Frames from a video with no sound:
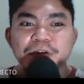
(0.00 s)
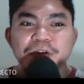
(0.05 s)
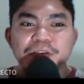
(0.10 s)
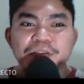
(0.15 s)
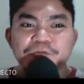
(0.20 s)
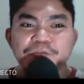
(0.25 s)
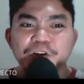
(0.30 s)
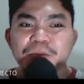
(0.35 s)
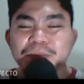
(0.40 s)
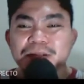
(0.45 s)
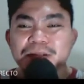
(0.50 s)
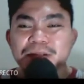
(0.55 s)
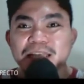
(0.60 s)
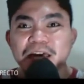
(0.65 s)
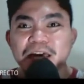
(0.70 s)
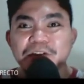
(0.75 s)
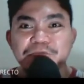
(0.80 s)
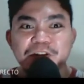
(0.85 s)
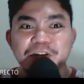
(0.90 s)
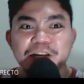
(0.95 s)
Formal
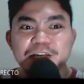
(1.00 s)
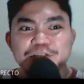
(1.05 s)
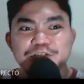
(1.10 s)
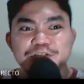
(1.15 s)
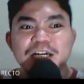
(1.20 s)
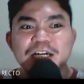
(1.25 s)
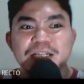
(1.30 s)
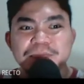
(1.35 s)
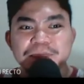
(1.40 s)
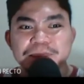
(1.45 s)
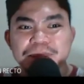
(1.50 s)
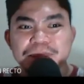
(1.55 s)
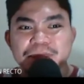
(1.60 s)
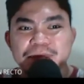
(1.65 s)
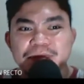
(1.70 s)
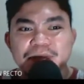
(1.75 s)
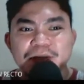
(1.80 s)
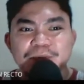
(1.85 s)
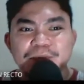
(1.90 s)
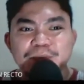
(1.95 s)
definition
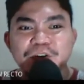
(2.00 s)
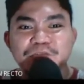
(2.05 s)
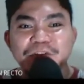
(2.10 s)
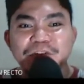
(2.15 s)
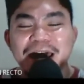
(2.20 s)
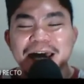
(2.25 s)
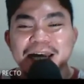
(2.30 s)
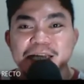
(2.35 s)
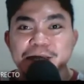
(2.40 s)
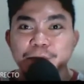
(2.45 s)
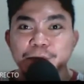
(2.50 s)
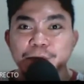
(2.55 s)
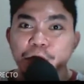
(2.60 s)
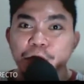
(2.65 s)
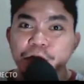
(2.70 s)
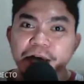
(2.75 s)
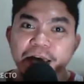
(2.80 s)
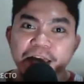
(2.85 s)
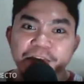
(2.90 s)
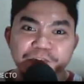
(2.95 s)
provides
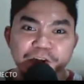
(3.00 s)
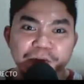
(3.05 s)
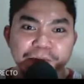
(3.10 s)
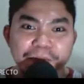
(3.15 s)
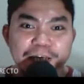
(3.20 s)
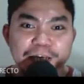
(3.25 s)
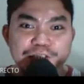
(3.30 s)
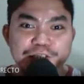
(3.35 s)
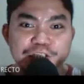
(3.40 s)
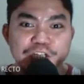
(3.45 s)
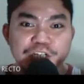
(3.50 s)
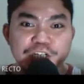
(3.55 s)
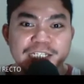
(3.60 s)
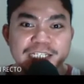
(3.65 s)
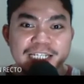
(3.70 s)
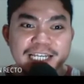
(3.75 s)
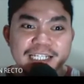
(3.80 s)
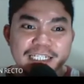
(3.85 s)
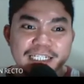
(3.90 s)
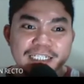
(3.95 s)
more information
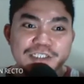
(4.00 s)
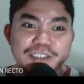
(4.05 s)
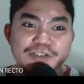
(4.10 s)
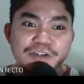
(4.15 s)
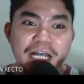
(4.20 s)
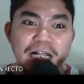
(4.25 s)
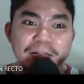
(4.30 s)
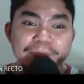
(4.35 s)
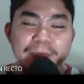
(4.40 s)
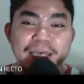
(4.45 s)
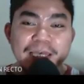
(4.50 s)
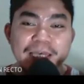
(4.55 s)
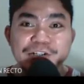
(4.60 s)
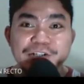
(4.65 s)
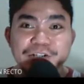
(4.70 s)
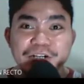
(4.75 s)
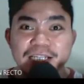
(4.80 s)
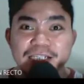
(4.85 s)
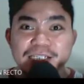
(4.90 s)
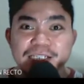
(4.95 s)
needed to help
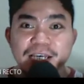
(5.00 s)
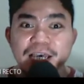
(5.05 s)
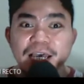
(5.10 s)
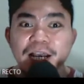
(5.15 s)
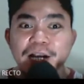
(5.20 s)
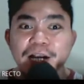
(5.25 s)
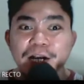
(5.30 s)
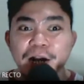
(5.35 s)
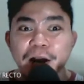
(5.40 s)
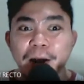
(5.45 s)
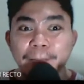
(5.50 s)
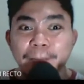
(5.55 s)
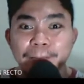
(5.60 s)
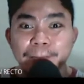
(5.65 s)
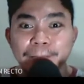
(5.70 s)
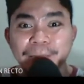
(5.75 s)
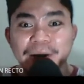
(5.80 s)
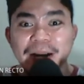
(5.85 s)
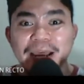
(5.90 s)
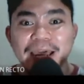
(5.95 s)
increase
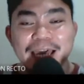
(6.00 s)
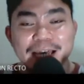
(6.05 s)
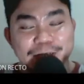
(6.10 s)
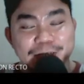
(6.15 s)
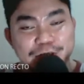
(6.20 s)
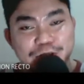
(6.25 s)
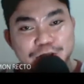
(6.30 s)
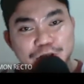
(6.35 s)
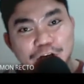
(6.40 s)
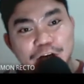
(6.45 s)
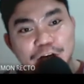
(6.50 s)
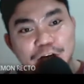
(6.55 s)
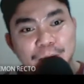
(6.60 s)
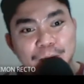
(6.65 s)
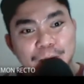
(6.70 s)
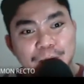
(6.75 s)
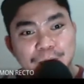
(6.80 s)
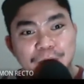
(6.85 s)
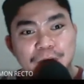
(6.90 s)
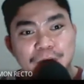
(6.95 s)
comprehension.
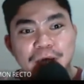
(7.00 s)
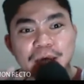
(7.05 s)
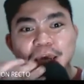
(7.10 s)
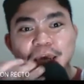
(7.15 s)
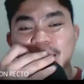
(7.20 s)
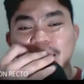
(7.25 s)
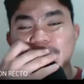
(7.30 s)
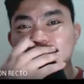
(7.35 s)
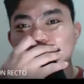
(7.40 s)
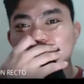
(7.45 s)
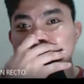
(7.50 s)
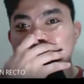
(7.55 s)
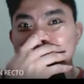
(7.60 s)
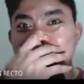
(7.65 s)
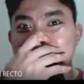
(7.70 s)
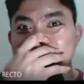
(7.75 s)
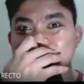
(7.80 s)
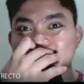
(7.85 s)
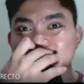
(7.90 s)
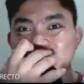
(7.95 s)
And
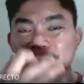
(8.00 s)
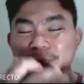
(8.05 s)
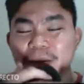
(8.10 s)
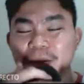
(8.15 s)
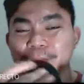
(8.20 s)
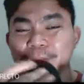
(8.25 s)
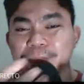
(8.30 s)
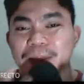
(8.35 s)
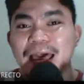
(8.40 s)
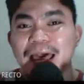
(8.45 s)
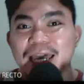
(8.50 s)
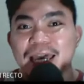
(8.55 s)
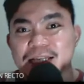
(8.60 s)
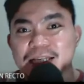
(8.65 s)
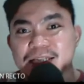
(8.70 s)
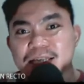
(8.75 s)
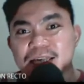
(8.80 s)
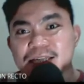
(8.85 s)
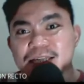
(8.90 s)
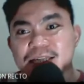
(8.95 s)
as the name implies,
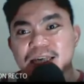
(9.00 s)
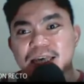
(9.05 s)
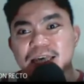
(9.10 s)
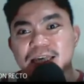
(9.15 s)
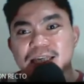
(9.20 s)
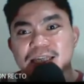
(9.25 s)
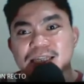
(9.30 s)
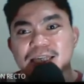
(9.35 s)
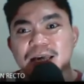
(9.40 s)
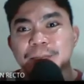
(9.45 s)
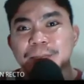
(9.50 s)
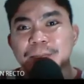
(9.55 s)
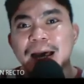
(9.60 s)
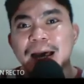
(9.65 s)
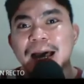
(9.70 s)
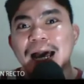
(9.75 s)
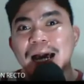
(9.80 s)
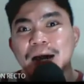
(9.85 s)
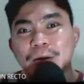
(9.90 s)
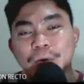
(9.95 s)
this is
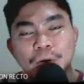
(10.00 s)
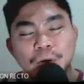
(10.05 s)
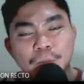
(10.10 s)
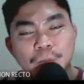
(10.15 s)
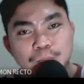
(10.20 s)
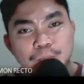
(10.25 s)
somehow